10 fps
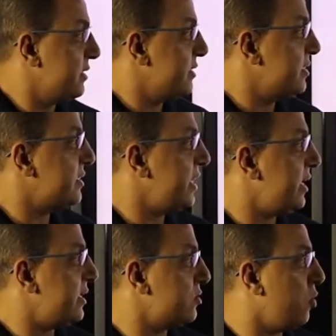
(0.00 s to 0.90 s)

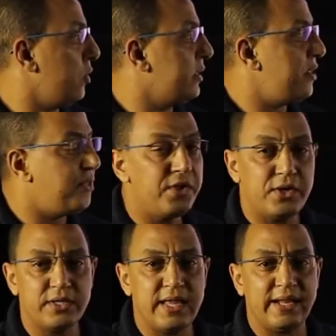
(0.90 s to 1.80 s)
C is called
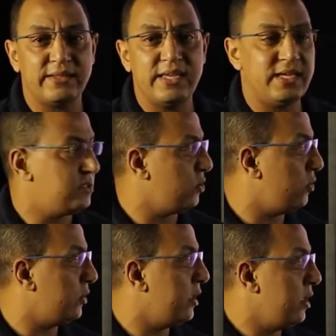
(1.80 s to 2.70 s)
third, and D is
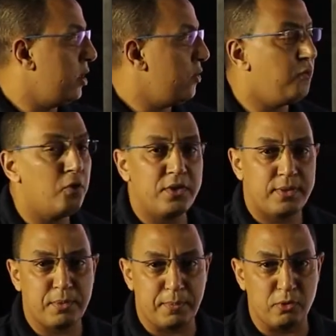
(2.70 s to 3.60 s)
called
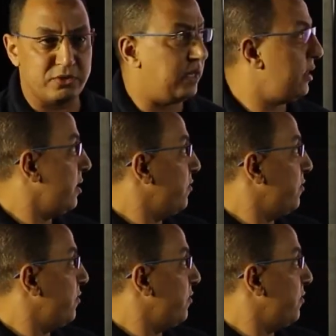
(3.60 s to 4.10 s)
fourth proportional.